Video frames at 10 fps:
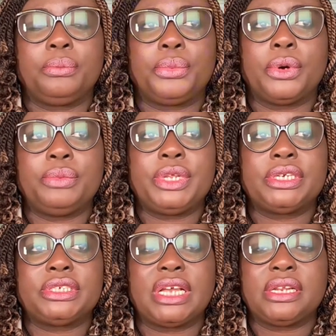
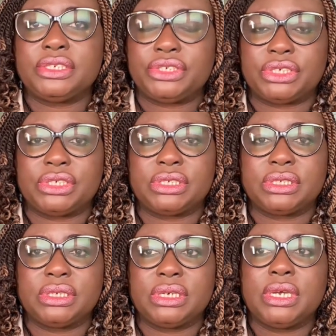public challenges,
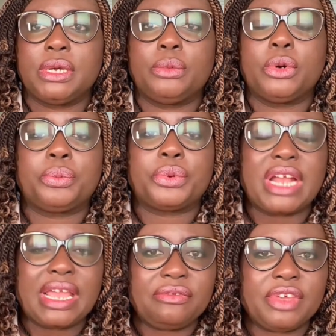but
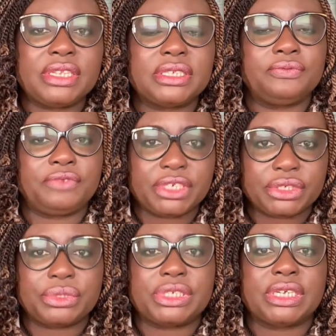private
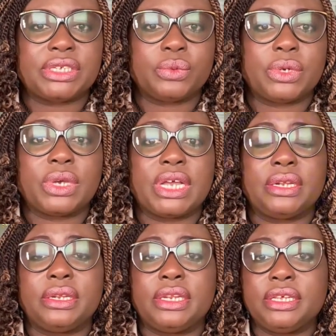victories as well
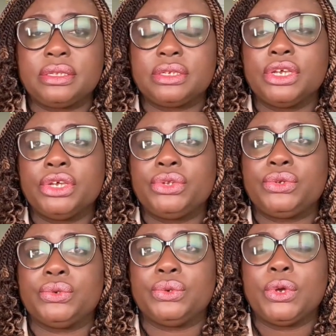can lead
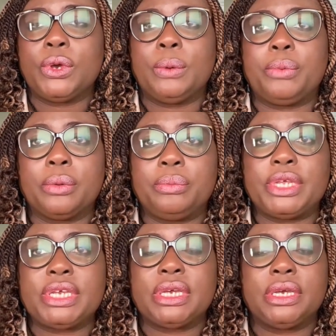to
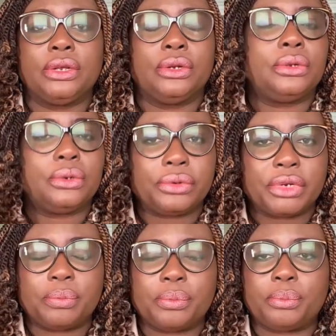public
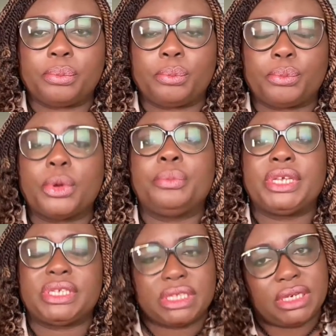glory,
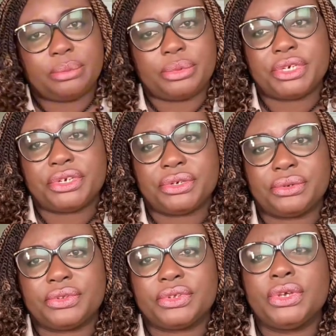public
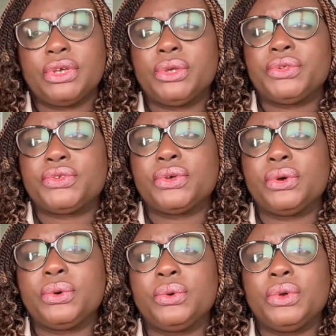celebrations.
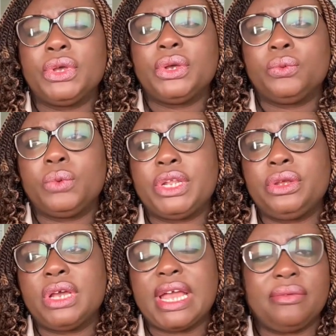So when
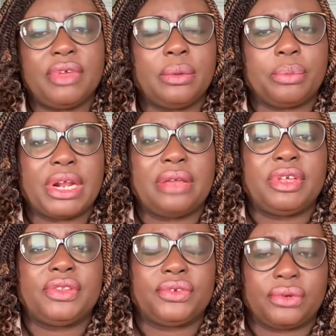you're having a
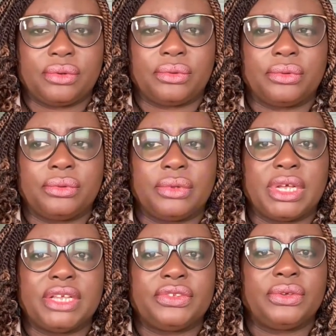private struggle,
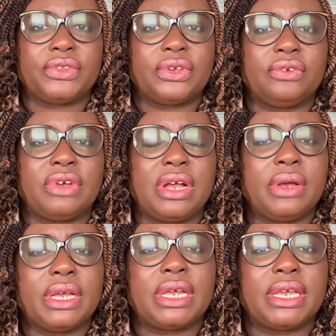ask yourself, how
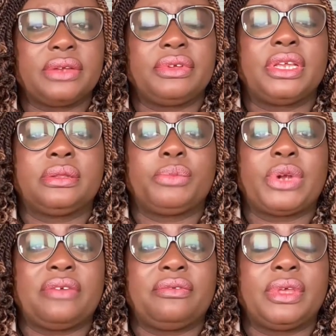can I create
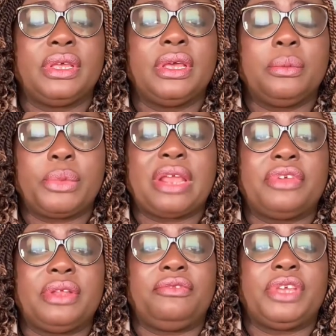private
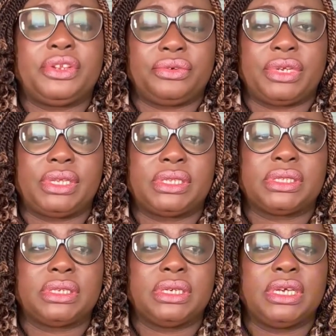
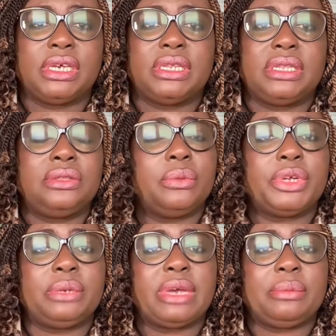victories?
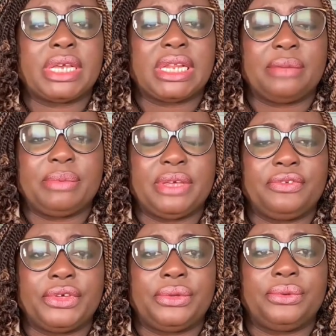Nobody might be clapping
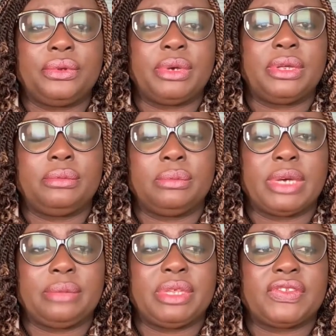for you, nobody
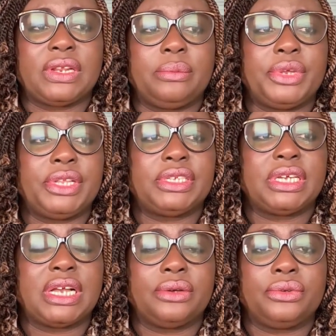might be
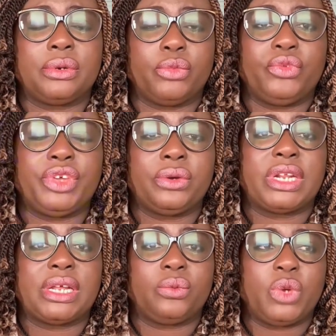celebrating how you're moving
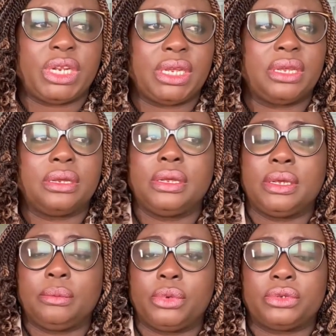on and winning,
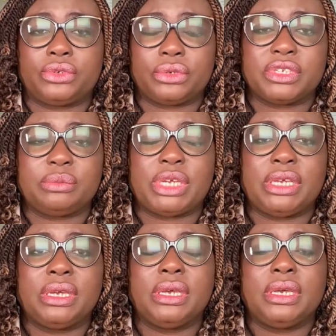but trust
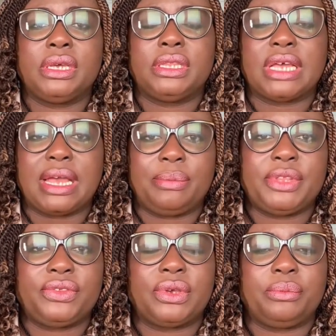me, the
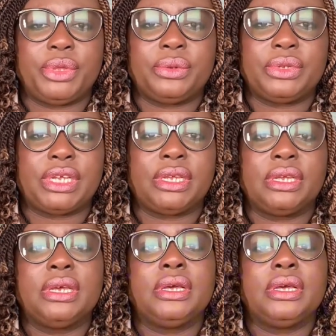habits you're building,